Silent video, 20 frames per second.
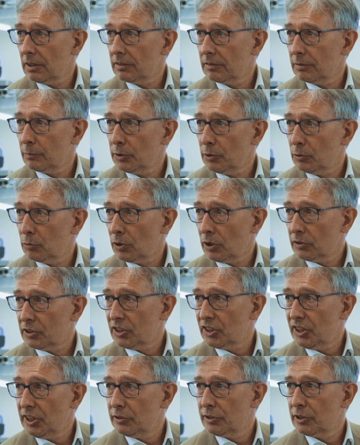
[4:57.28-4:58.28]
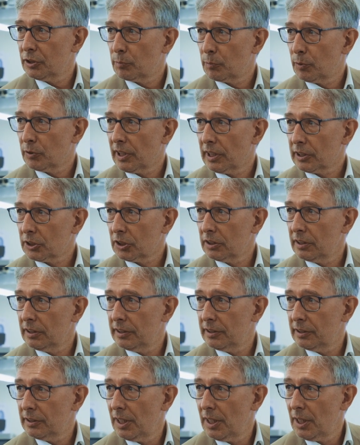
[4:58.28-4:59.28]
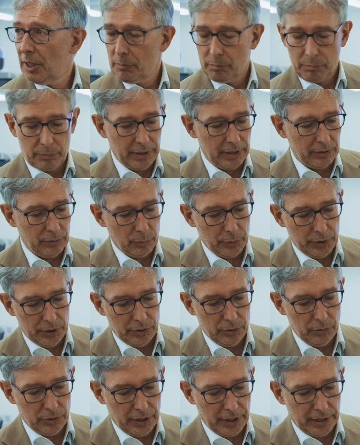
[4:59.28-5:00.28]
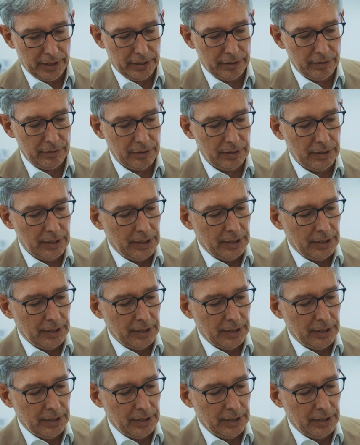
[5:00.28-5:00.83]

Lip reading: We do not a serious production here. but you can